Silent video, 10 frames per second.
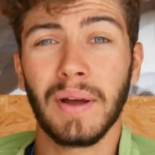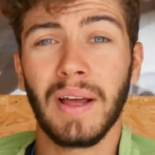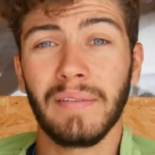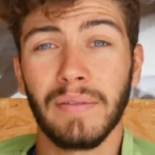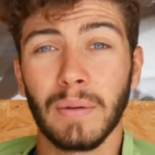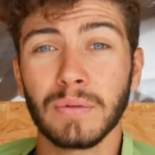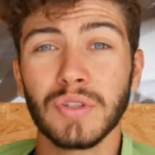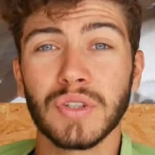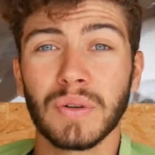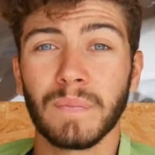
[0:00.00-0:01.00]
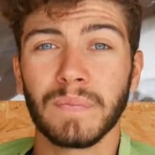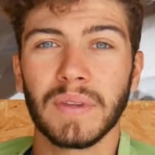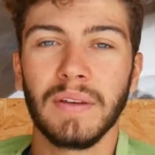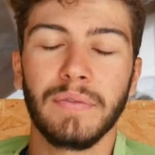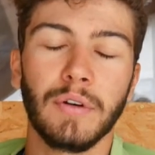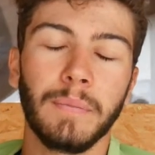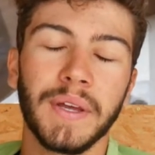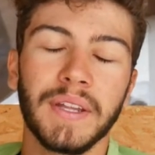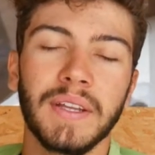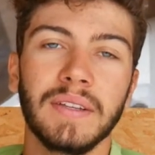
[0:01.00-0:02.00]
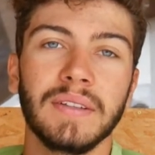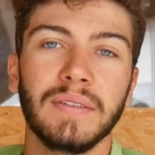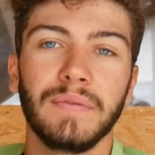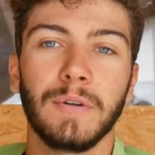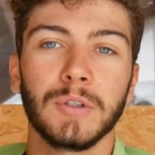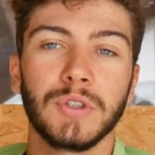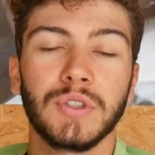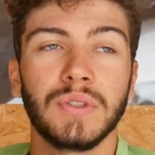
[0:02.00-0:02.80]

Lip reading: have launched, if you're beginning, for